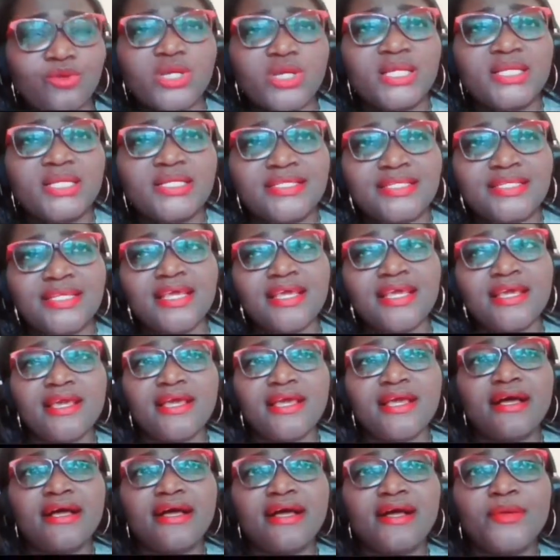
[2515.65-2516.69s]
So it's
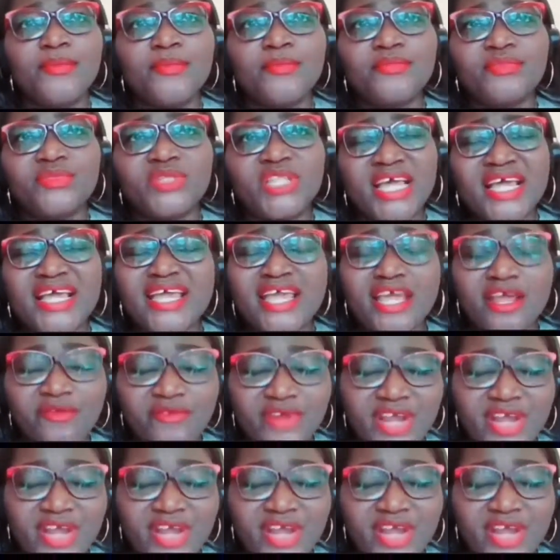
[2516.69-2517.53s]
the